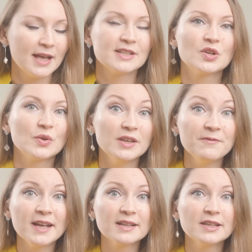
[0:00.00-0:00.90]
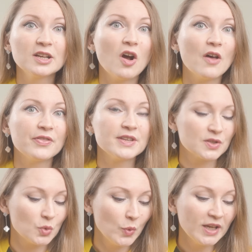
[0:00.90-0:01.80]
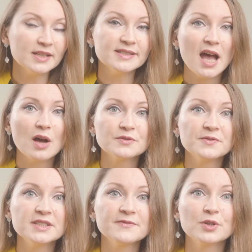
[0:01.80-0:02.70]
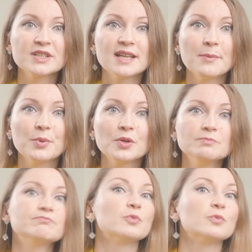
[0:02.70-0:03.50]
So if I click on this weekend outfit, for example,